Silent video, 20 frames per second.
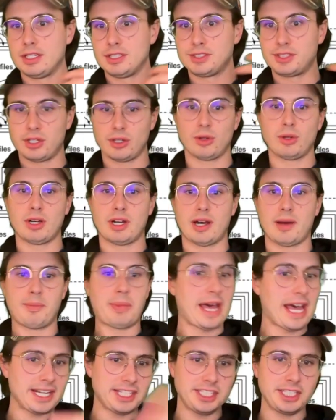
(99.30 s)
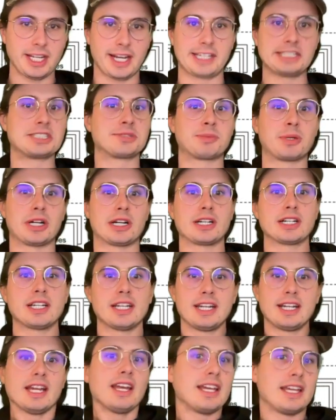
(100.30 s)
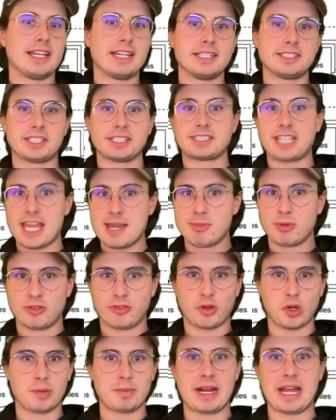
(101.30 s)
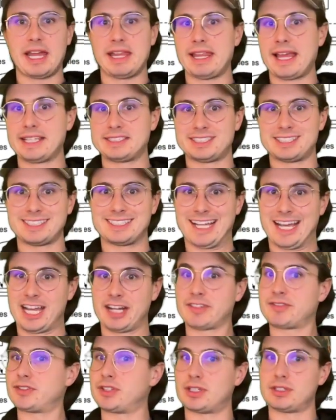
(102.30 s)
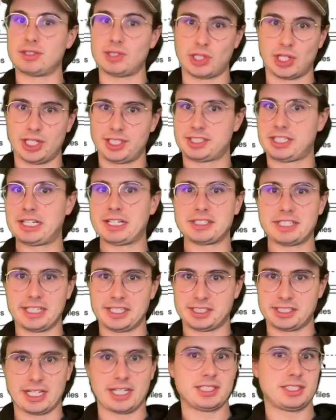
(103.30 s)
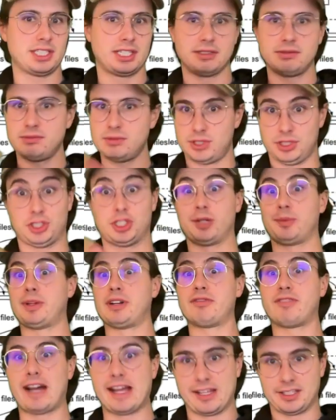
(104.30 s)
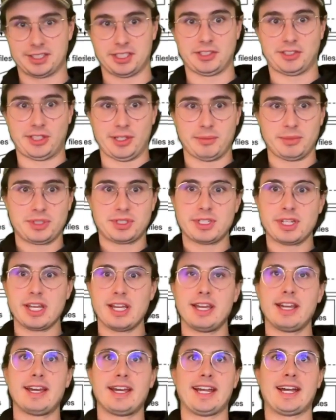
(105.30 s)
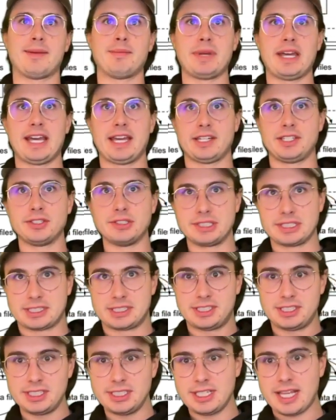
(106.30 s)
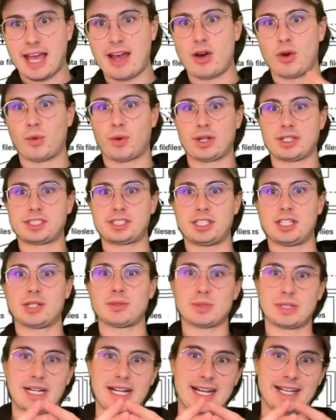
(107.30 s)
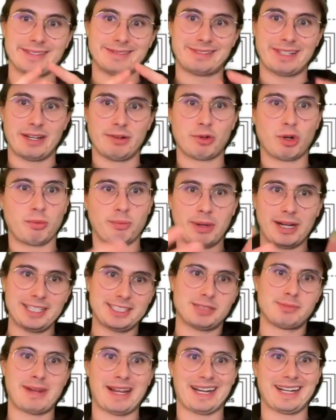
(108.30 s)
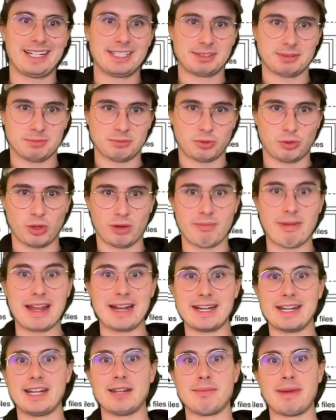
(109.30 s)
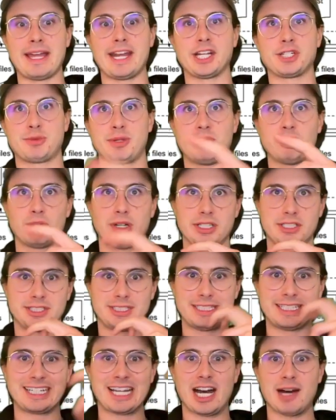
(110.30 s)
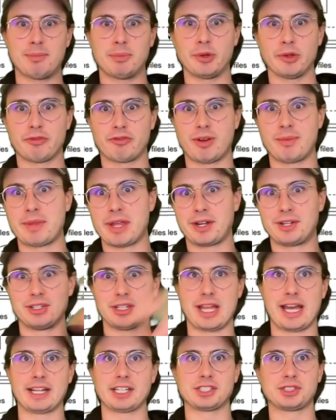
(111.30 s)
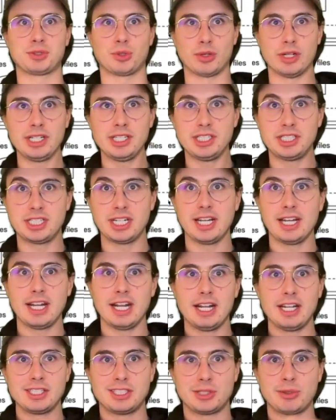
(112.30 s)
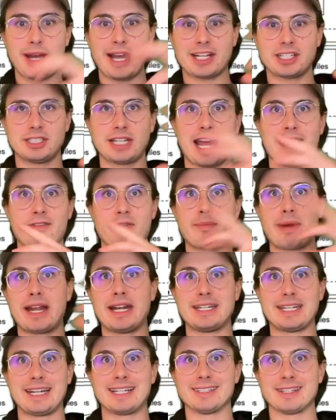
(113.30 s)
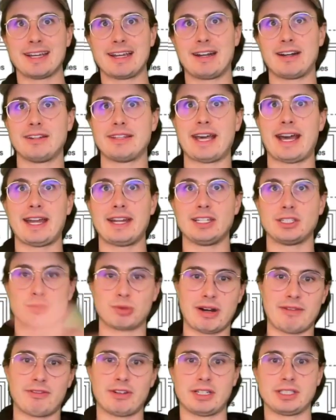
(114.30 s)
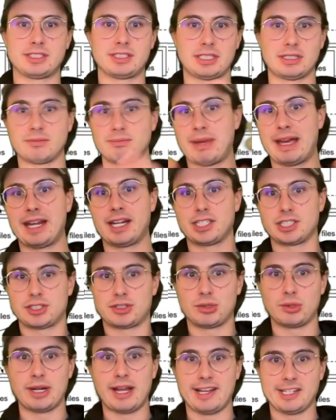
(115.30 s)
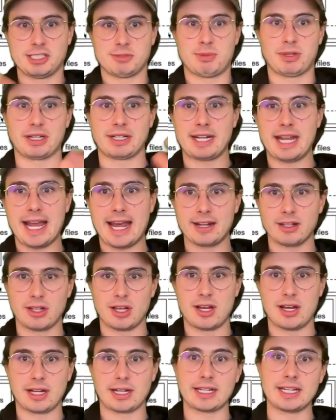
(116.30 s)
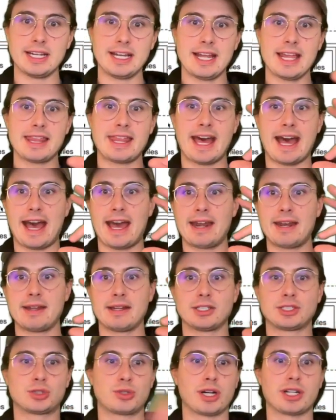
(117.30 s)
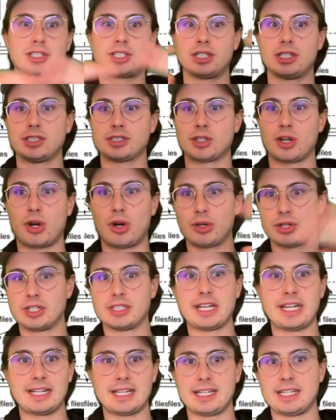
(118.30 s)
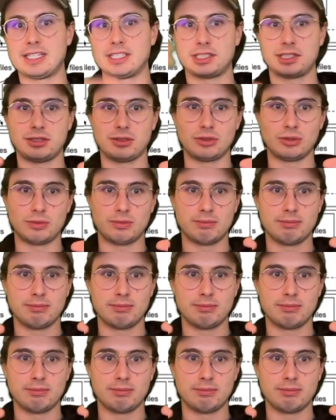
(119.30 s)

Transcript: So Apache Iceberg is a table format that's designed for large-scale data sets and distributed file systems. Um, and you can see how it works here, where it has a robust mechanism for metadata management, where it's decoupled from the underlying storage. So you actually have a metadata layer that is referenced and managed through an Iceberg catalog that structures all your data into